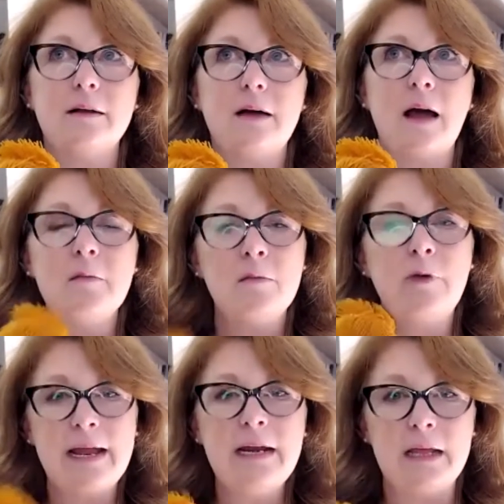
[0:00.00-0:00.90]

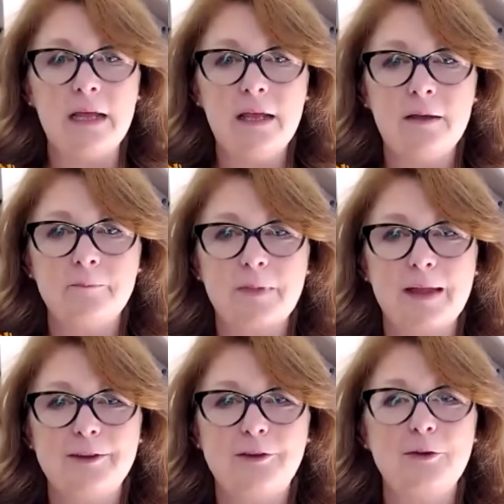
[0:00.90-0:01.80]
ready
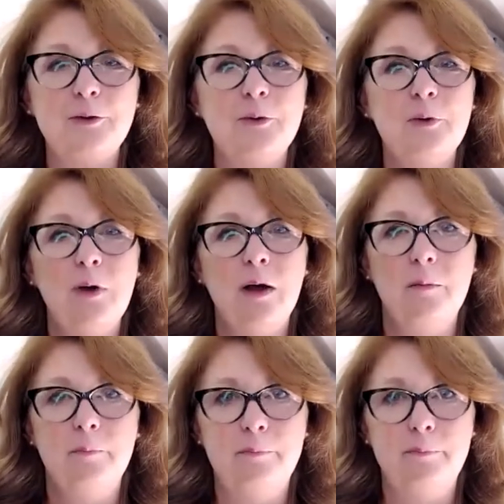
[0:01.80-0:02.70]
to
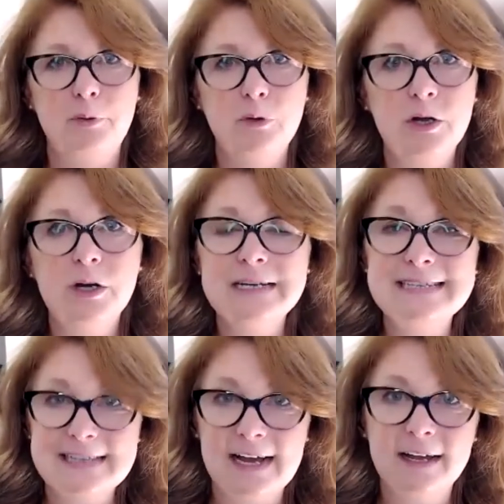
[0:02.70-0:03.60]
put her
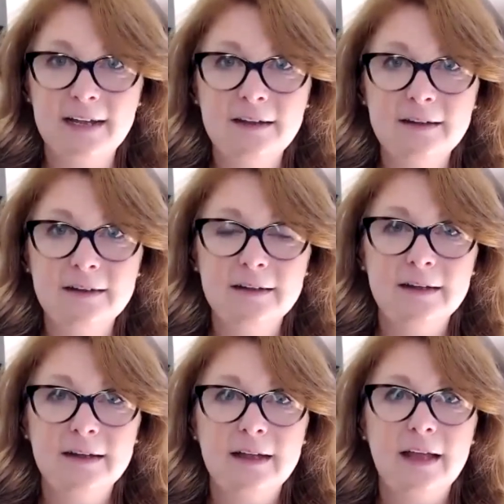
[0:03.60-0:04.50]
aside
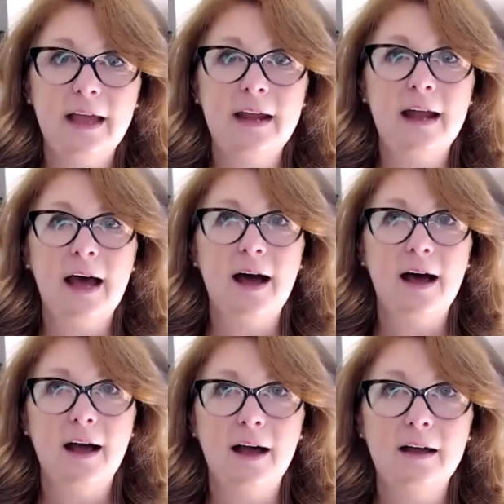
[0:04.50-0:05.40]
and
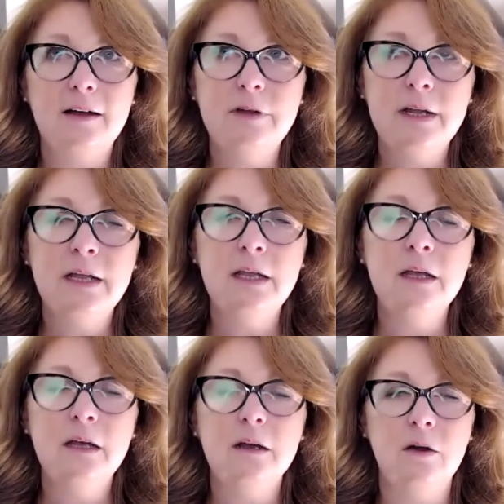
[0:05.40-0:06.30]

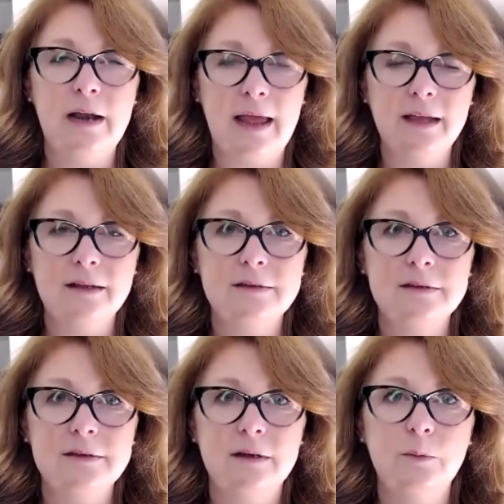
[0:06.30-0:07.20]
really connect
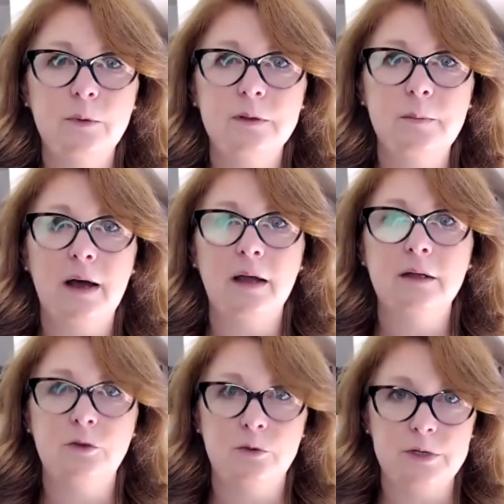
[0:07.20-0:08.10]
with my
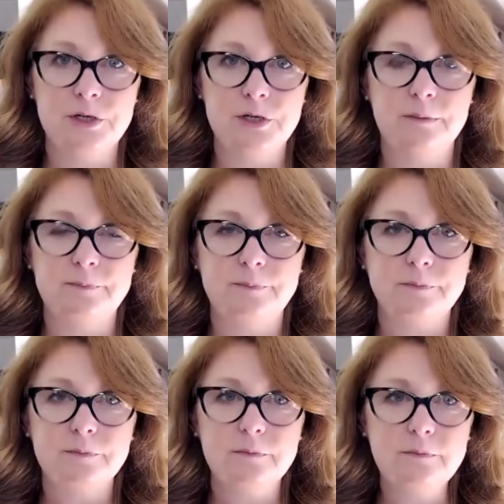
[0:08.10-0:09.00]
intuition
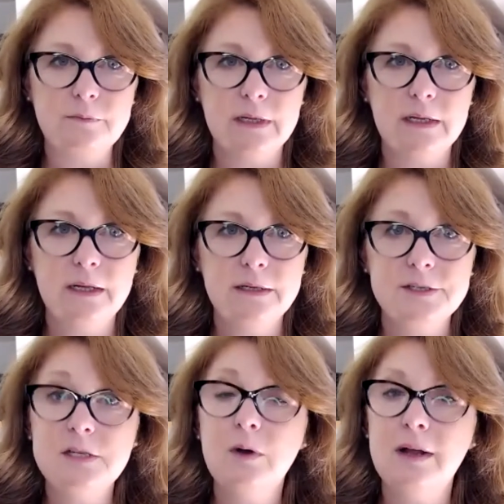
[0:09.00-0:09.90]
and
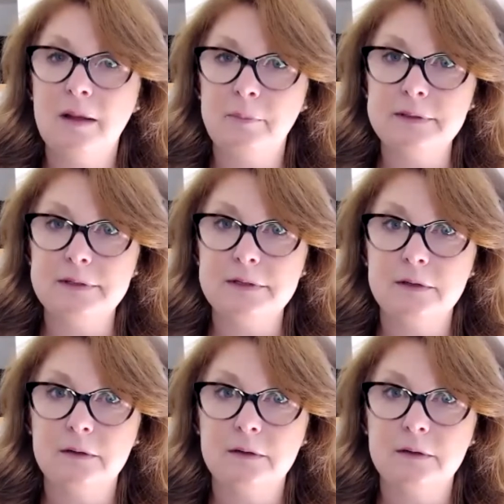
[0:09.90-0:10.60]
see what happens.